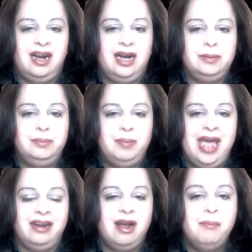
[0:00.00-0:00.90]

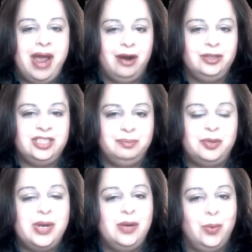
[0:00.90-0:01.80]
a comparison
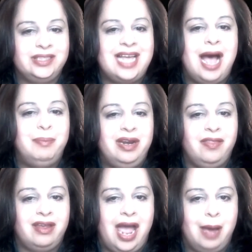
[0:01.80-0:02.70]
between what's happened
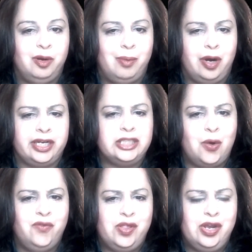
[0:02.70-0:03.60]
in the capital markets
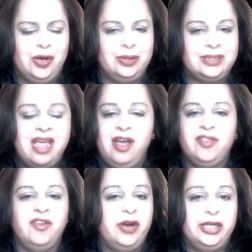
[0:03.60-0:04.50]
over the years,
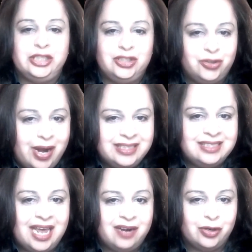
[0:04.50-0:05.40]
the various
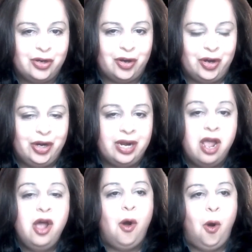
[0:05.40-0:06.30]
trends that have occurred.
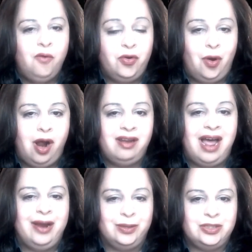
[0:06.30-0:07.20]
Overall,
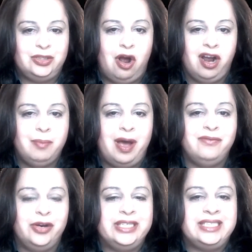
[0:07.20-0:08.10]
I also talk
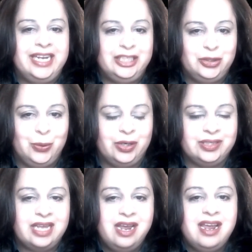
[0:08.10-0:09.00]
about various
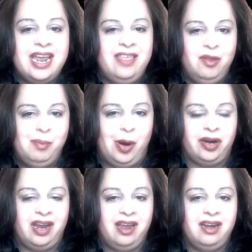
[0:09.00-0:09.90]
issuers in the
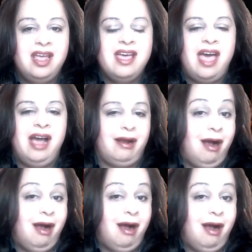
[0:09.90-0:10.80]
market,
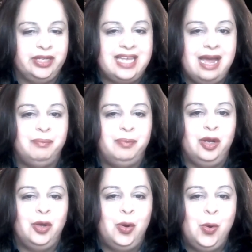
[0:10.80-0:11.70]
companies, for
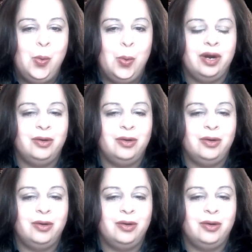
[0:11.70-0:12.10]
example, who